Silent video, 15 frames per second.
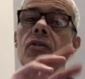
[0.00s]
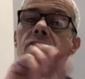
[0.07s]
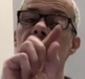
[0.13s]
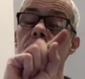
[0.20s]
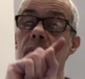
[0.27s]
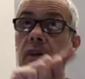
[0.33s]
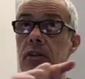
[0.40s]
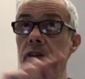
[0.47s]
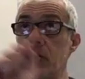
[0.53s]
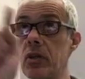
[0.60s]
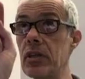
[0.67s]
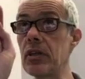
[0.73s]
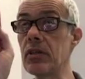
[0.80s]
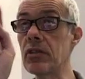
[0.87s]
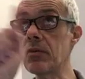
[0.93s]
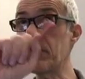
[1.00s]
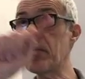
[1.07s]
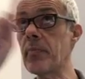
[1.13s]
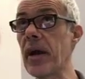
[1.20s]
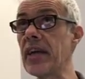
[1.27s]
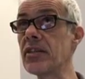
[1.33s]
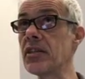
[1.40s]
some of the, nucle- some of the
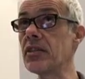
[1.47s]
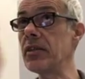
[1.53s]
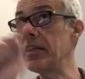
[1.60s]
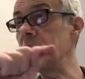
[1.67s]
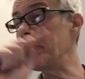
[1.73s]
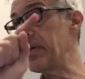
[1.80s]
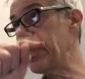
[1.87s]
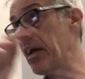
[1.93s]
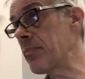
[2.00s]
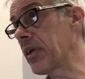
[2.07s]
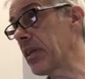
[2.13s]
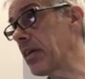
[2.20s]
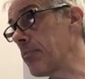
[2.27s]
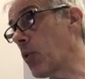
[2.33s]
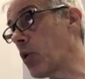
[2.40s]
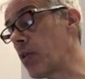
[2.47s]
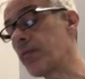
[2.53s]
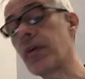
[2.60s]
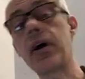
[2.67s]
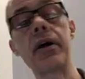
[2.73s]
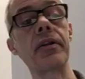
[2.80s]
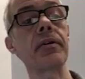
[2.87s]
bases need to be chemically
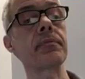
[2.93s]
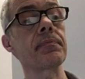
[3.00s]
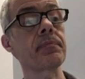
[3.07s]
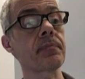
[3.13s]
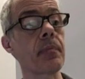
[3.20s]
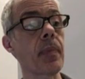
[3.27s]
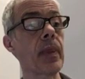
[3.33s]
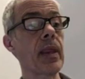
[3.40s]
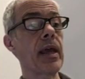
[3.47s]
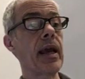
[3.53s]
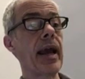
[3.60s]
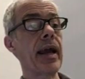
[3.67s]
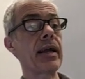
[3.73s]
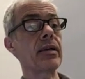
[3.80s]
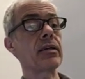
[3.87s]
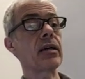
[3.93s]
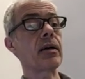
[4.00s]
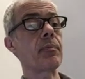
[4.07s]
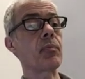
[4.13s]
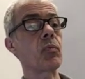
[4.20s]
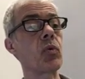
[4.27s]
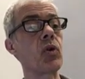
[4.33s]
modified. And
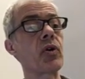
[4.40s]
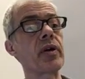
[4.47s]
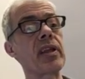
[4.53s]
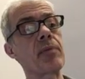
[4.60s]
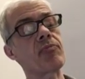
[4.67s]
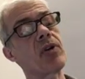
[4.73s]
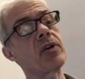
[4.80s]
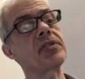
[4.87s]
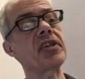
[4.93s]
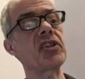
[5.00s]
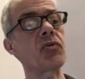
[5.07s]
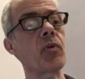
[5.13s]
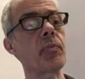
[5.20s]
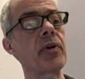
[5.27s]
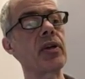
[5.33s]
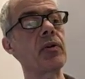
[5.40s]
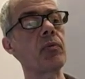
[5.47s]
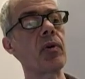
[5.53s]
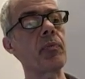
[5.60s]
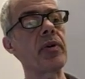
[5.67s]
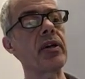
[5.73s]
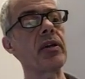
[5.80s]
um, we'll look at that process when we,
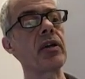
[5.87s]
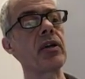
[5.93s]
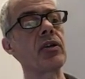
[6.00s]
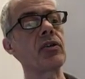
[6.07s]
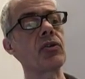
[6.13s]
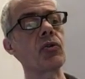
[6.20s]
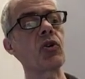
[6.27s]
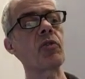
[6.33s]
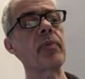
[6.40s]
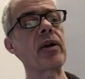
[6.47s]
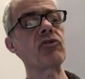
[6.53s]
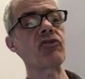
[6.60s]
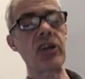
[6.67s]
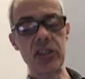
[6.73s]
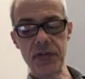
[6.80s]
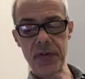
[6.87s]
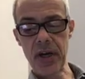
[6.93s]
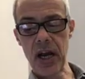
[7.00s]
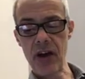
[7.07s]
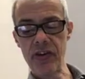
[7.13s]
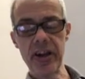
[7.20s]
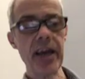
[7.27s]
when we talk about transfer
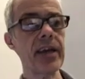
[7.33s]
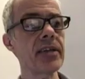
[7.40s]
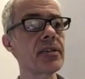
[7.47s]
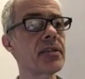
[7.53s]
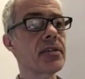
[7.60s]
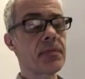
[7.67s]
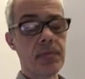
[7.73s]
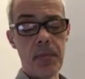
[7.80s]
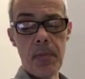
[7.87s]
RNAs.